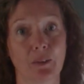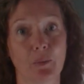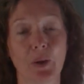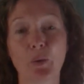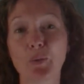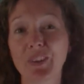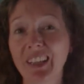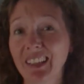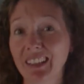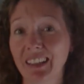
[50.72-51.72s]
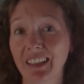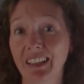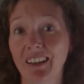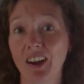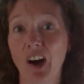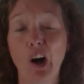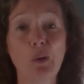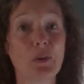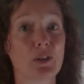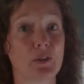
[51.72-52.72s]
where really
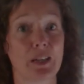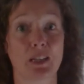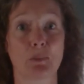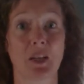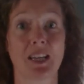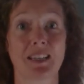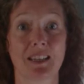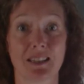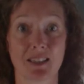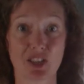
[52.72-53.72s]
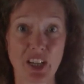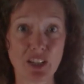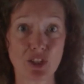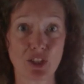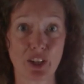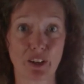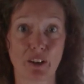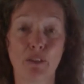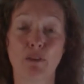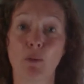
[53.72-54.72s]
all we're doing is planting a suggestion
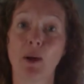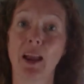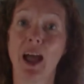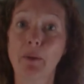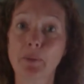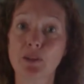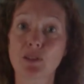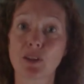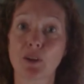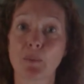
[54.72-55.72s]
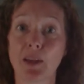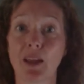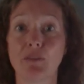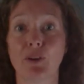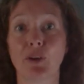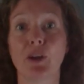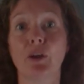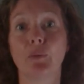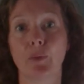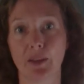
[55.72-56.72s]
for what happens to their behavior
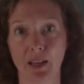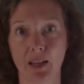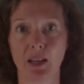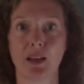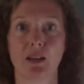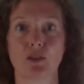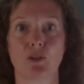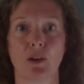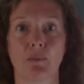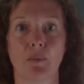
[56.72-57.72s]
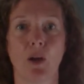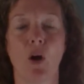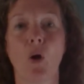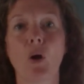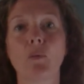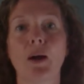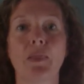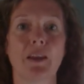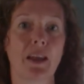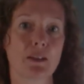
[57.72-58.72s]
when they eat ice cream, or what
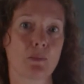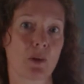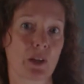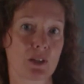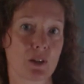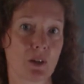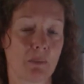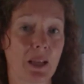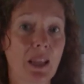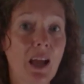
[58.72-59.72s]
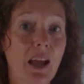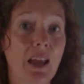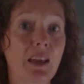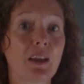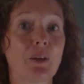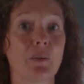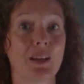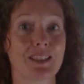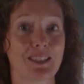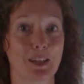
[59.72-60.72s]
the next morning's going to be like when
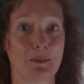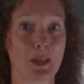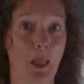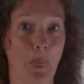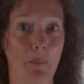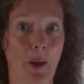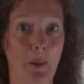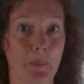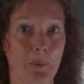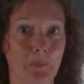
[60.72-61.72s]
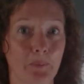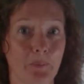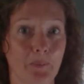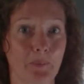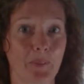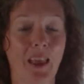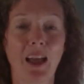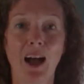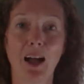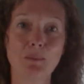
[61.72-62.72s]
it's time to get them up.
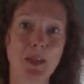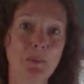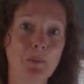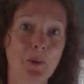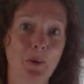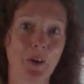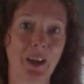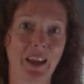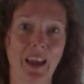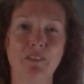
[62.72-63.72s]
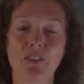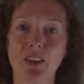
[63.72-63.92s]
I'm Debbie Pokornik, and for